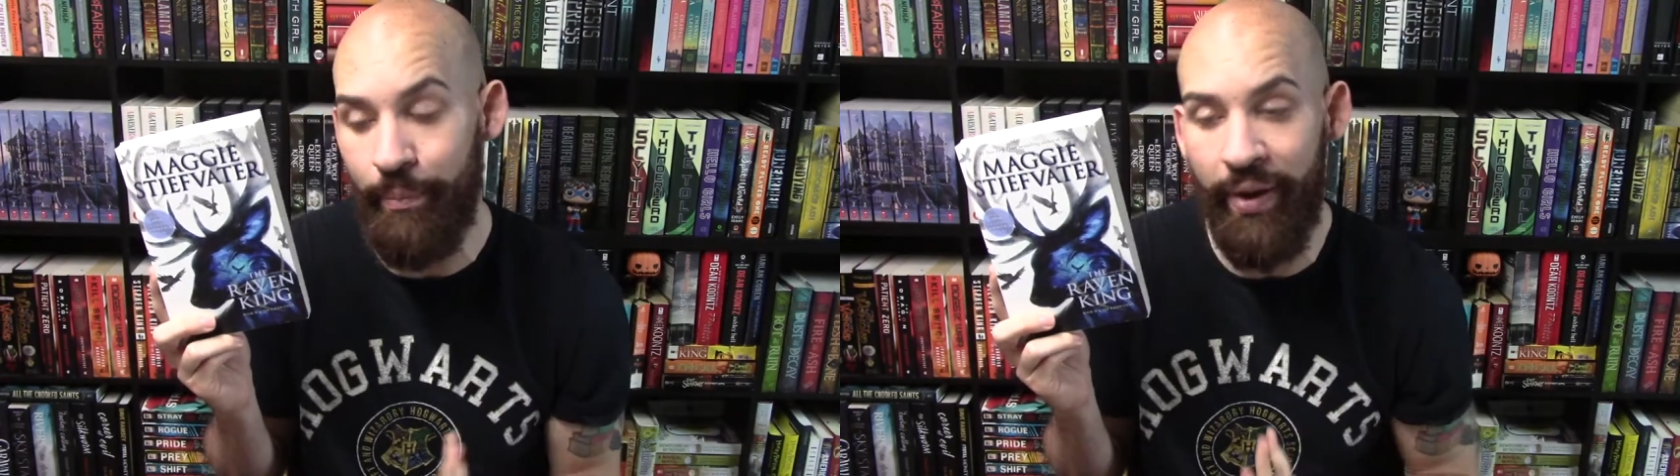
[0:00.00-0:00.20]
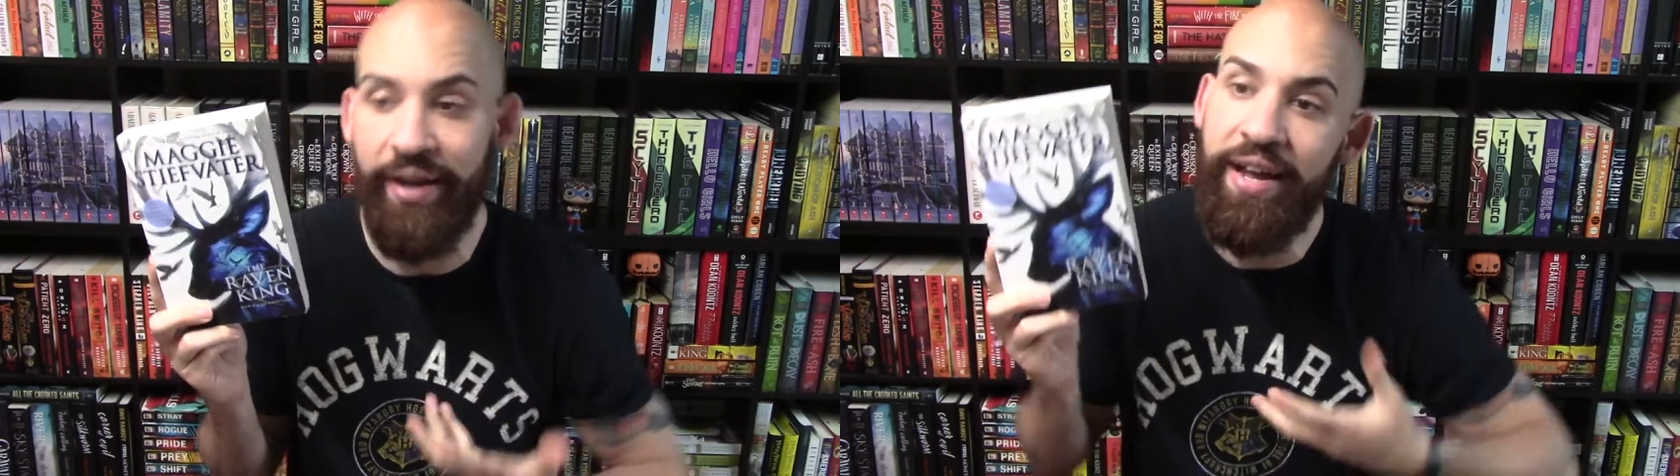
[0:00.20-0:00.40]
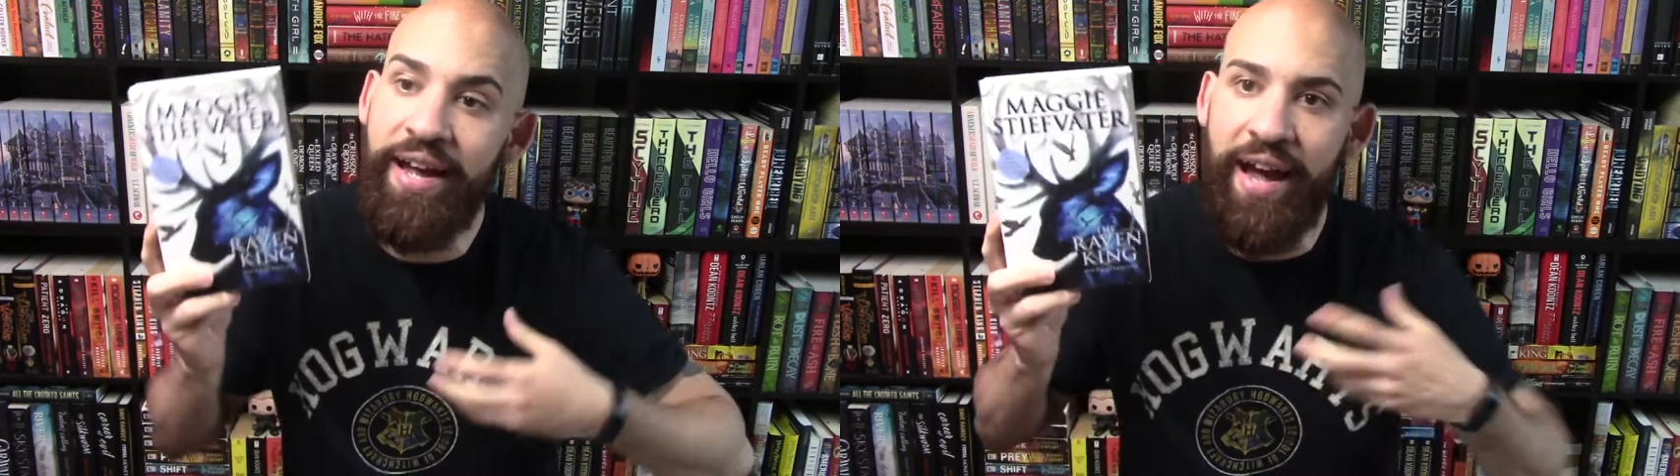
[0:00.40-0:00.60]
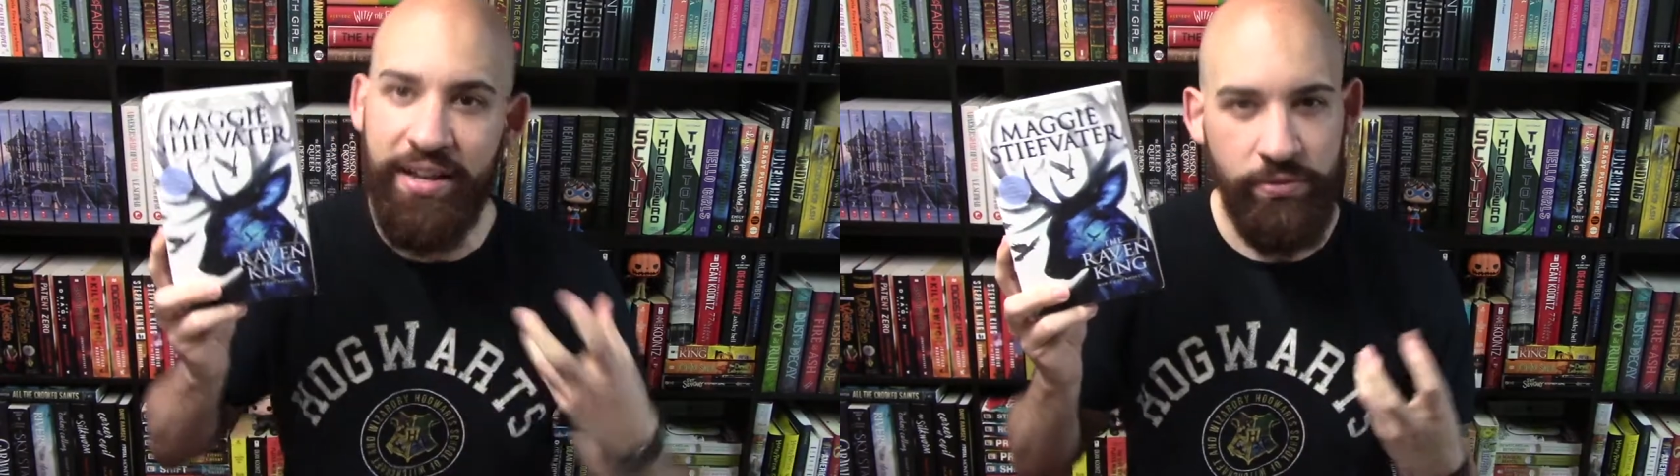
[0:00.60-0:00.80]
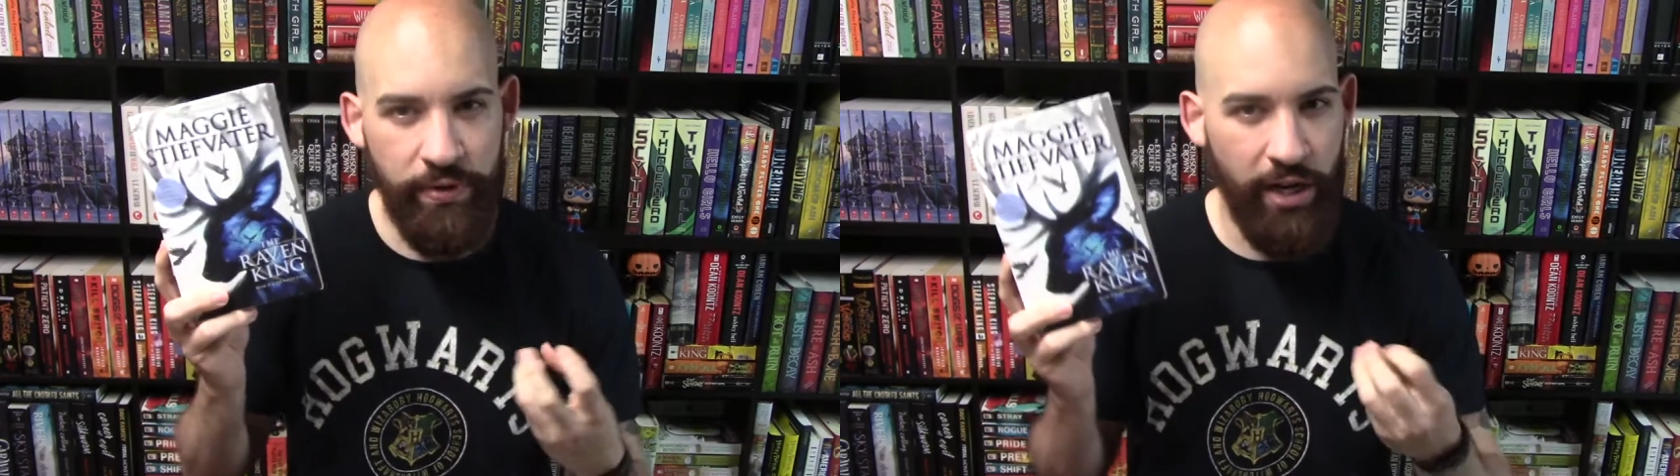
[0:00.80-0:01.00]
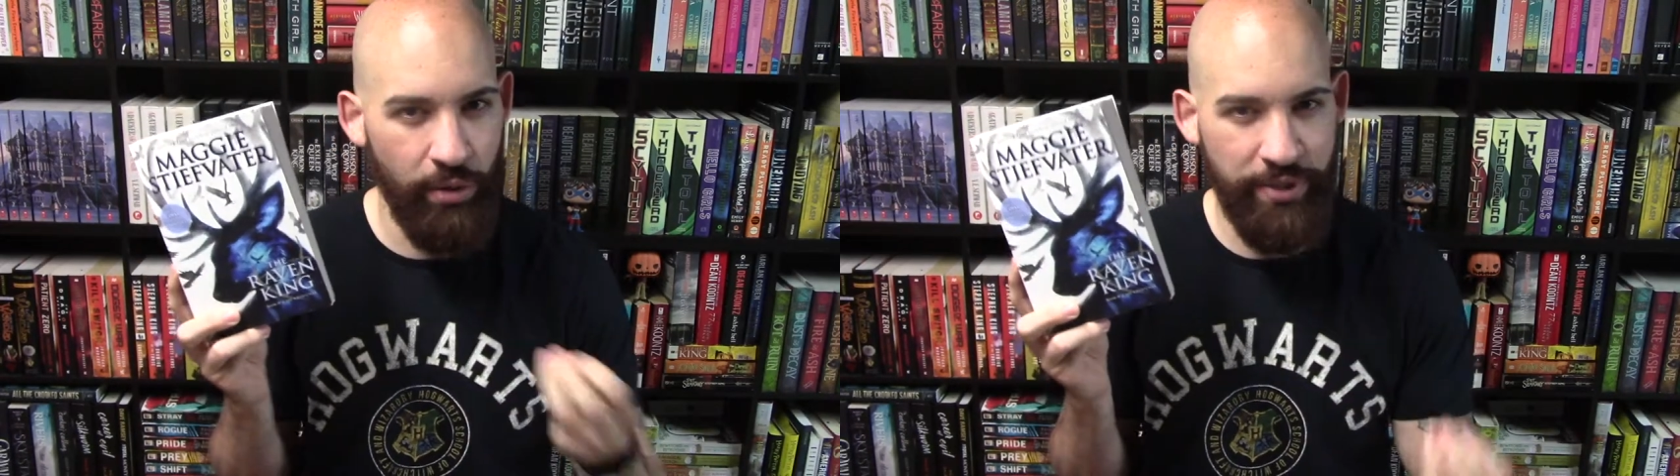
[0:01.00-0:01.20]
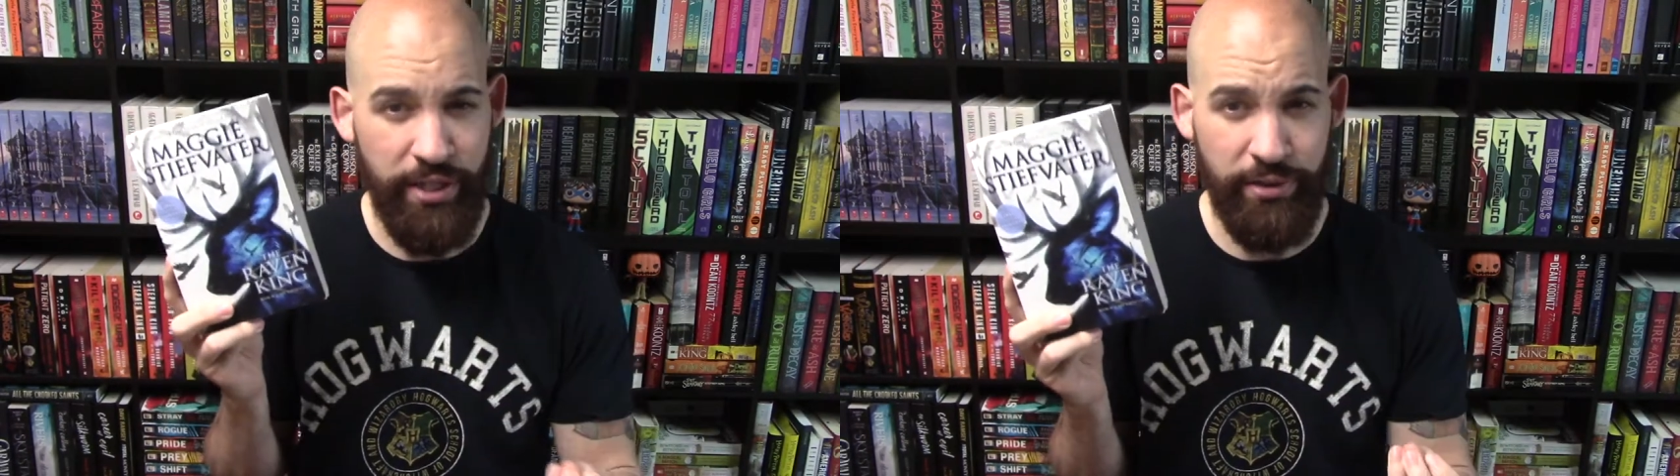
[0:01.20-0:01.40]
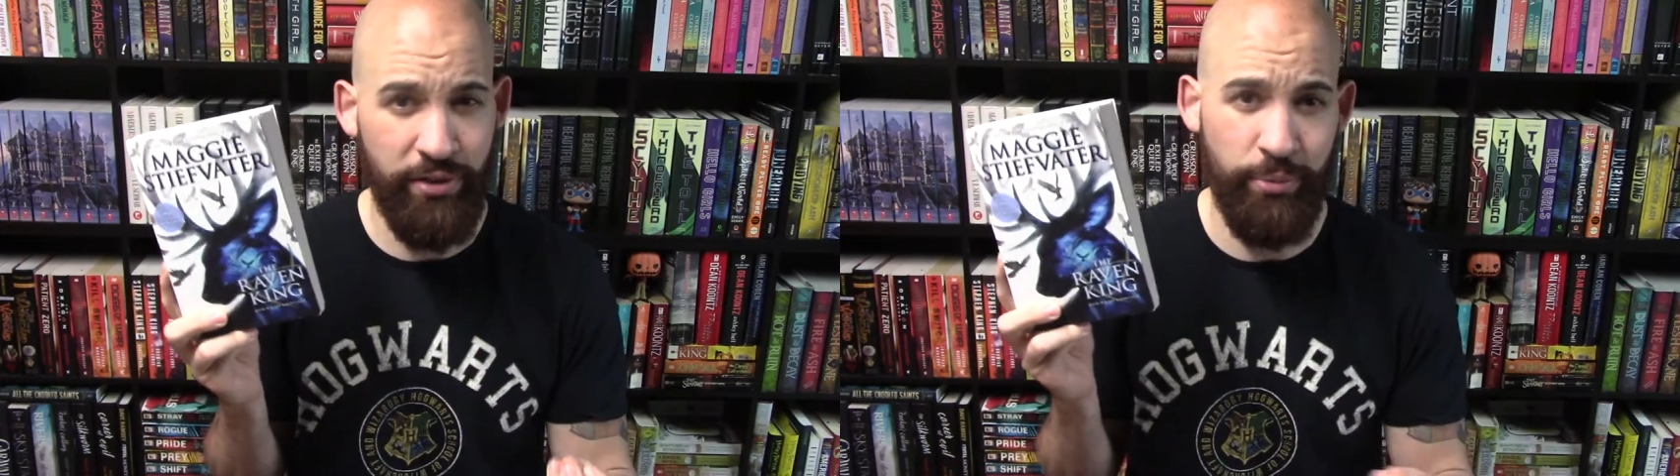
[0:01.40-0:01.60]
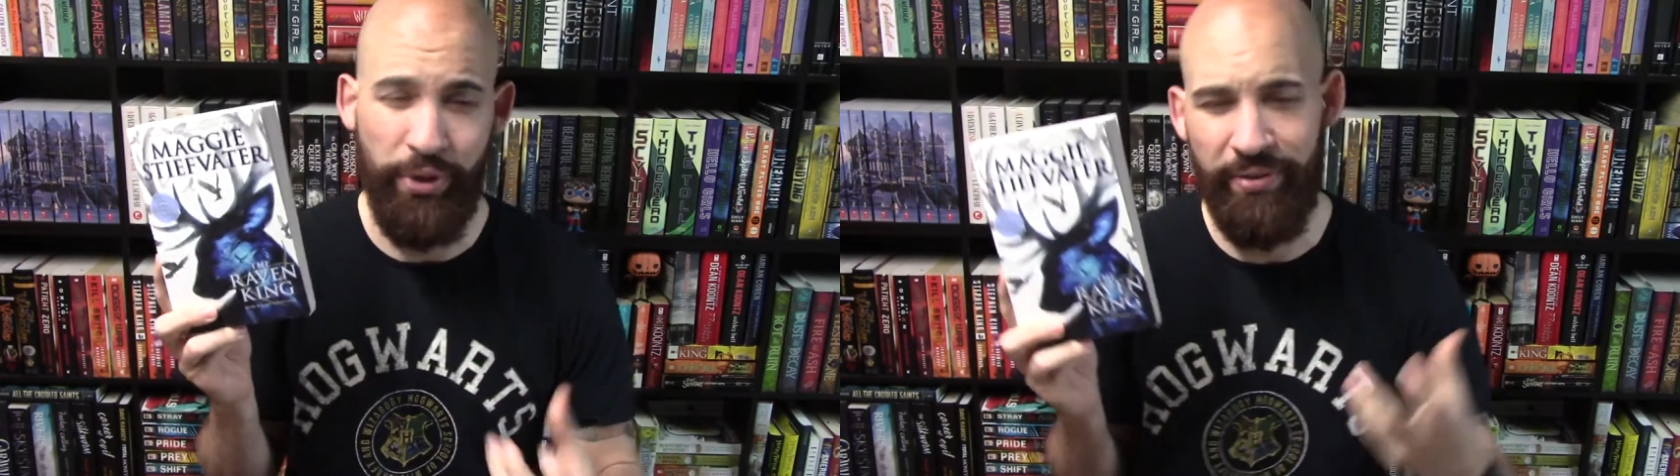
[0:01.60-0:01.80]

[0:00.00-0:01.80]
But as of right now, I'm taking a little break